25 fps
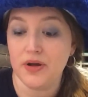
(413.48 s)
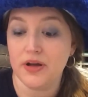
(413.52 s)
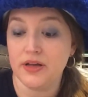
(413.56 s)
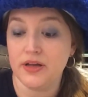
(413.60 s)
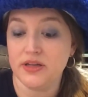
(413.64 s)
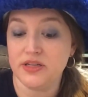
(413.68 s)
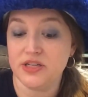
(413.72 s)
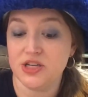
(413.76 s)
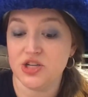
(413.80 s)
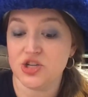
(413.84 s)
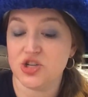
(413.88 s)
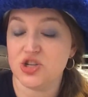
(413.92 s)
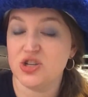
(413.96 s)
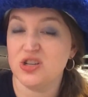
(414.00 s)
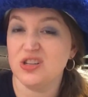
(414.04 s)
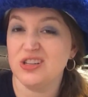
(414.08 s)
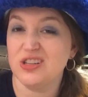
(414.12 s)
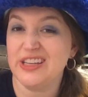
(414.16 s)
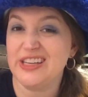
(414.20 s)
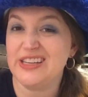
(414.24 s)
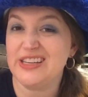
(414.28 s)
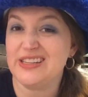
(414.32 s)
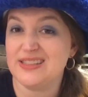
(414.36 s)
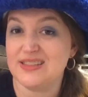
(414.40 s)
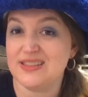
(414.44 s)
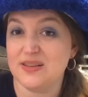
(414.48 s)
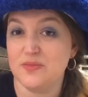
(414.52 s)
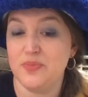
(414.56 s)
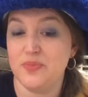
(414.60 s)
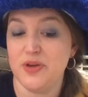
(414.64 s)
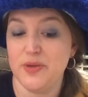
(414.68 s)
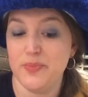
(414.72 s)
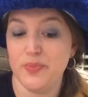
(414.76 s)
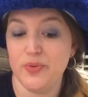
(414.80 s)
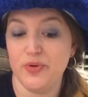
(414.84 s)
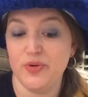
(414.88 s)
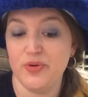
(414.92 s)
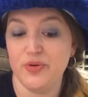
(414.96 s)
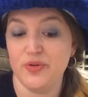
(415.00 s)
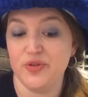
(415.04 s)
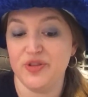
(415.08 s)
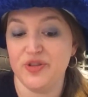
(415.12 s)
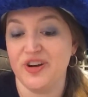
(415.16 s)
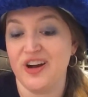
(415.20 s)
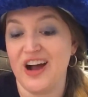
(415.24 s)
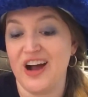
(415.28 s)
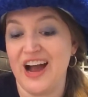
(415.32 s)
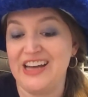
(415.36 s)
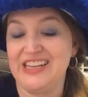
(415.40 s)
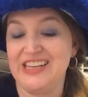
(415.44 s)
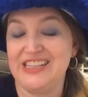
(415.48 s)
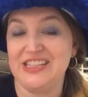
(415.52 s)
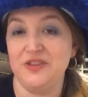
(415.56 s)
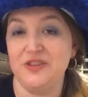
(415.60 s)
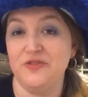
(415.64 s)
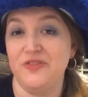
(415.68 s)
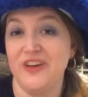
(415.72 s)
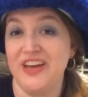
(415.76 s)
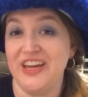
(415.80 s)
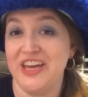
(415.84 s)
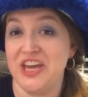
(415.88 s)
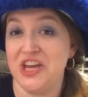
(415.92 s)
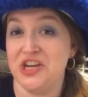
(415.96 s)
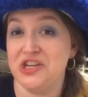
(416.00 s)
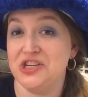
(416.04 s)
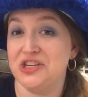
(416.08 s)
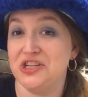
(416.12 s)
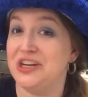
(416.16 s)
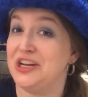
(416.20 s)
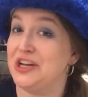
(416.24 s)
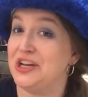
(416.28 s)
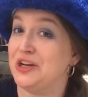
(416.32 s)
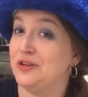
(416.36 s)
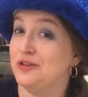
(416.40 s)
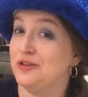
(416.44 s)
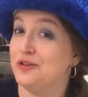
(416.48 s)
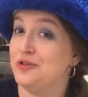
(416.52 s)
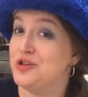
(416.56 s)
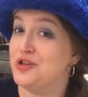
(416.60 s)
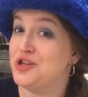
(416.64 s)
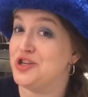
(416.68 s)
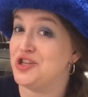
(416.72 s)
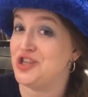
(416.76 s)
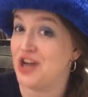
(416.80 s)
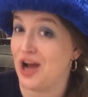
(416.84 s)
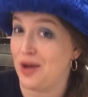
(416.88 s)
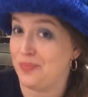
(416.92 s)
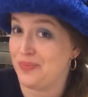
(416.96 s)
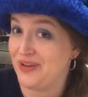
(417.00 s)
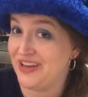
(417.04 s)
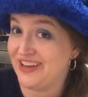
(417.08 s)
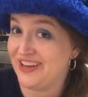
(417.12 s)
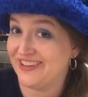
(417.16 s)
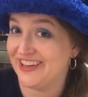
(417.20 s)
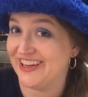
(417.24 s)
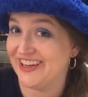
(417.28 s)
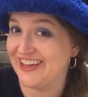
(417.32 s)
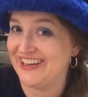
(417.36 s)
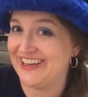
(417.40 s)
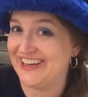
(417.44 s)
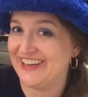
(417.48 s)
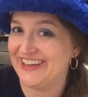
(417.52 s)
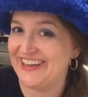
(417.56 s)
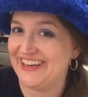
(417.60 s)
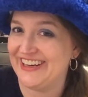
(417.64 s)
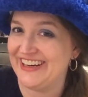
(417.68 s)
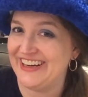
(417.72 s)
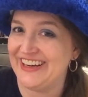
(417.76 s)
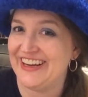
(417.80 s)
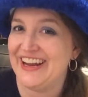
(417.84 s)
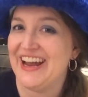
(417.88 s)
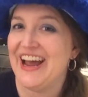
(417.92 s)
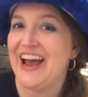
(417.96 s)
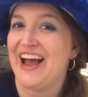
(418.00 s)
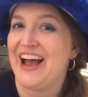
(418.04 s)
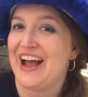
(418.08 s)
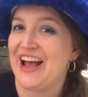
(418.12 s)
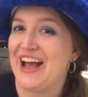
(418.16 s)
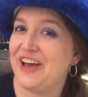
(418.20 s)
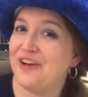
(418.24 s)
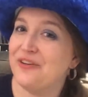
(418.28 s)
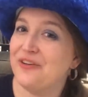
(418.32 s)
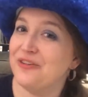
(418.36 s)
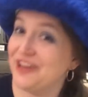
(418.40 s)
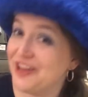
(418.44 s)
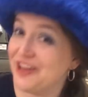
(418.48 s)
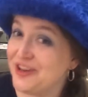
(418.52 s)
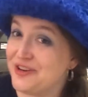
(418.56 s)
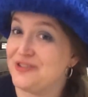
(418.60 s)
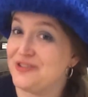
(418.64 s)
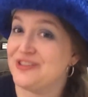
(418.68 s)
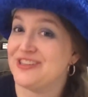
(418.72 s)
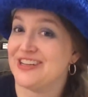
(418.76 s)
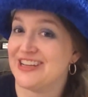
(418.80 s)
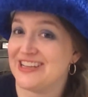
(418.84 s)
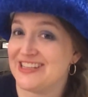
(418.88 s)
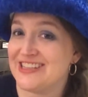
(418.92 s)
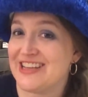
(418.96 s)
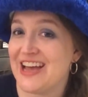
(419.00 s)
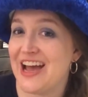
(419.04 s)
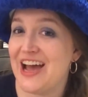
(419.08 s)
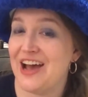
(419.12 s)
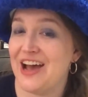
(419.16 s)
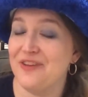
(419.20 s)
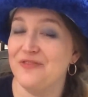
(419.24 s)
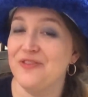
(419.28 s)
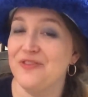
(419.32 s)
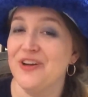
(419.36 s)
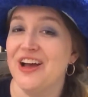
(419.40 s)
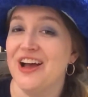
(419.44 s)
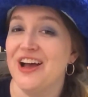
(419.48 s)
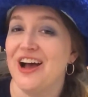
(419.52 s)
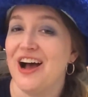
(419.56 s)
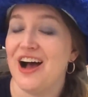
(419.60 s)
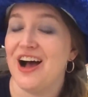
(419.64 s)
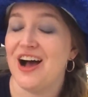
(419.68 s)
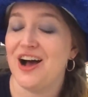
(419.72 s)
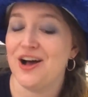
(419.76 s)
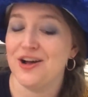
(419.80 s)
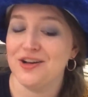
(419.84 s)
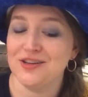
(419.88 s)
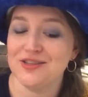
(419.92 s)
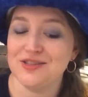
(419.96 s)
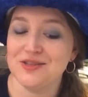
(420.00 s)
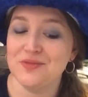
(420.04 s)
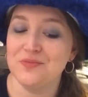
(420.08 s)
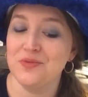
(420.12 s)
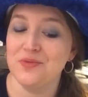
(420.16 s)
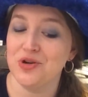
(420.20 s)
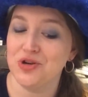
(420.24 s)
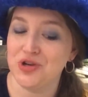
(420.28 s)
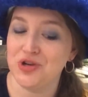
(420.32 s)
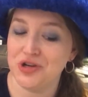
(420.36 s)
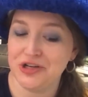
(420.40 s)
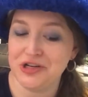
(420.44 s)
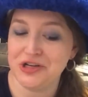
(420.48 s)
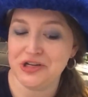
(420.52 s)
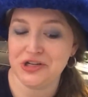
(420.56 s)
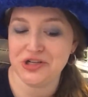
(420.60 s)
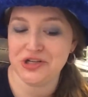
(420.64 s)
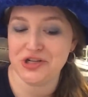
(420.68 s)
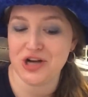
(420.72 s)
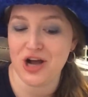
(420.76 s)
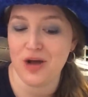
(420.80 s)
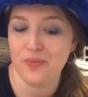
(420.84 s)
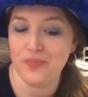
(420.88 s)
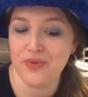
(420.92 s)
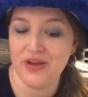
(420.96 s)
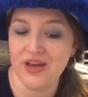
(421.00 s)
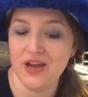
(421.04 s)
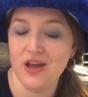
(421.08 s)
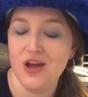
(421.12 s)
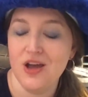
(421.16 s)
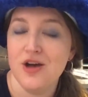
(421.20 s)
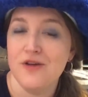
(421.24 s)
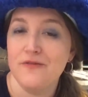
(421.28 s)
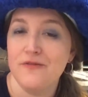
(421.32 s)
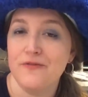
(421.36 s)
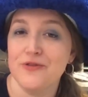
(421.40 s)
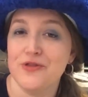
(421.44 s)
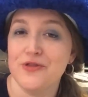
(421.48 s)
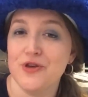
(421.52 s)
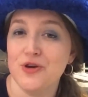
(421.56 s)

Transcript: Additionally, some people, their ideal vacation includes shopping. And Orlando does have some good shopping for